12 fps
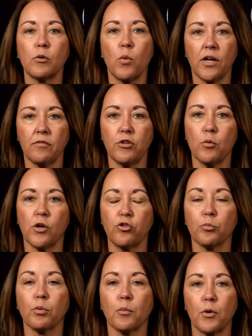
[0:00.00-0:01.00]
one of you on
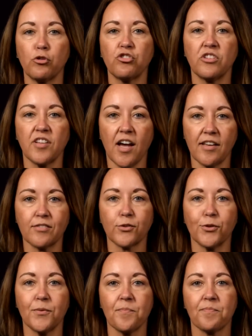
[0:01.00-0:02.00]
your promotion to high
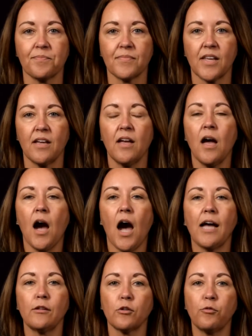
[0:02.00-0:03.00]
school.
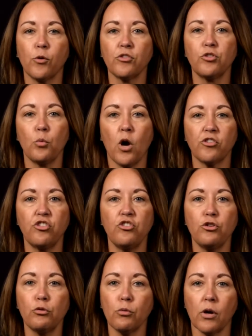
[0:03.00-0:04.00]
I look forward to watching
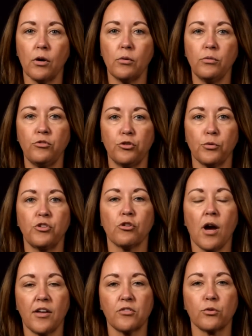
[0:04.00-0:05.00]
you grow during your
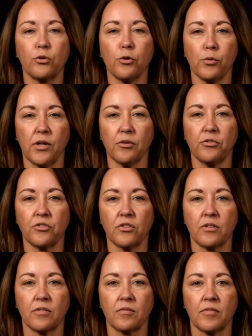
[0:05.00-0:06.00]
high school careers.
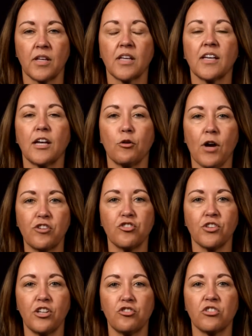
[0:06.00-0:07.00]

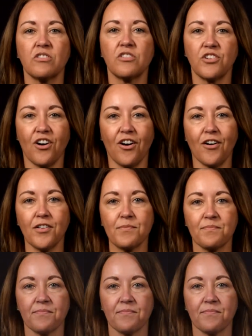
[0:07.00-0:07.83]
Congratulations to all.